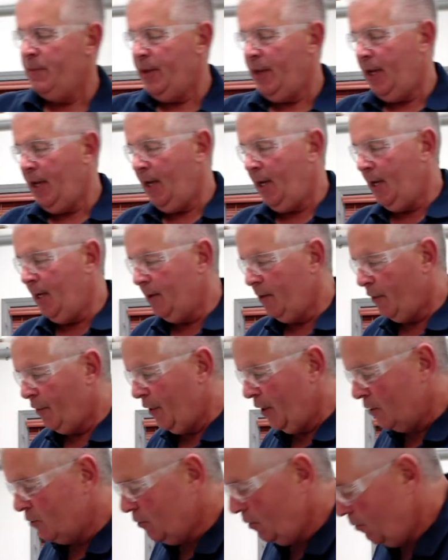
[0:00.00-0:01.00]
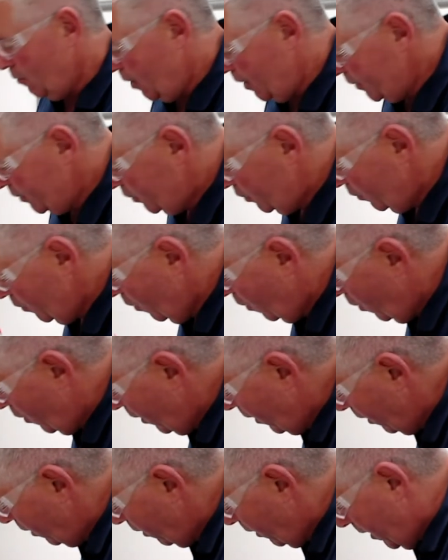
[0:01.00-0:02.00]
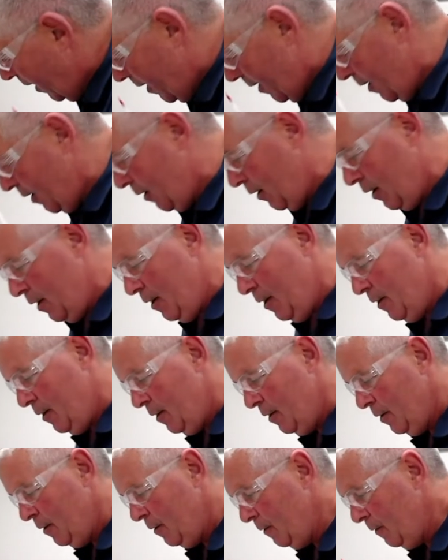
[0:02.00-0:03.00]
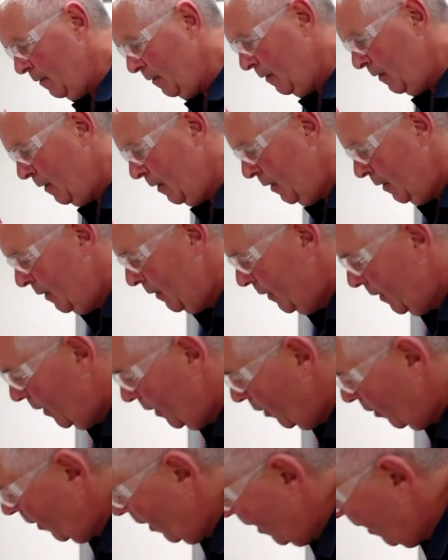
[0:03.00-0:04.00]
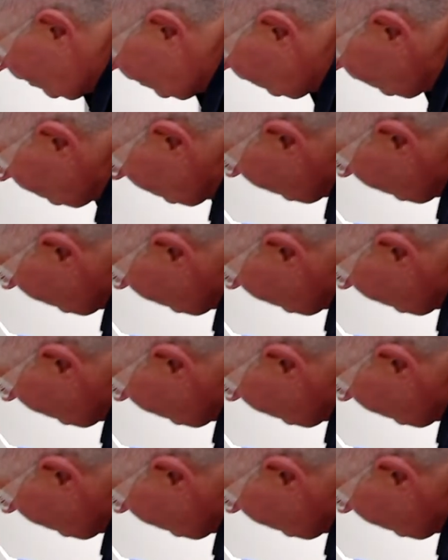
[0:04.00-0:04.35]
And the things we want to oil are here on